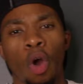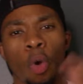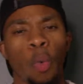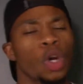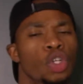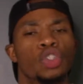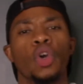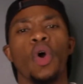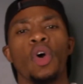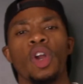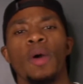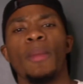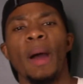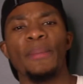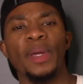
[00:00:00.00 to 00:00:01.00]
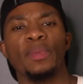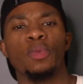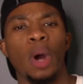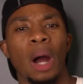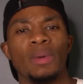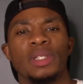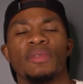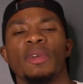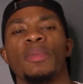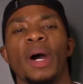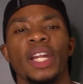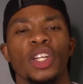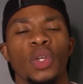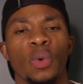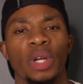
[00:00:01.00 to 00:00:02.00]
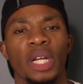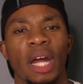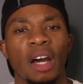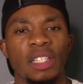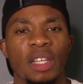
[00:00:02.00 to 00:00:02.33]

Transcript: What is going on, my people? How is everybody doing and how's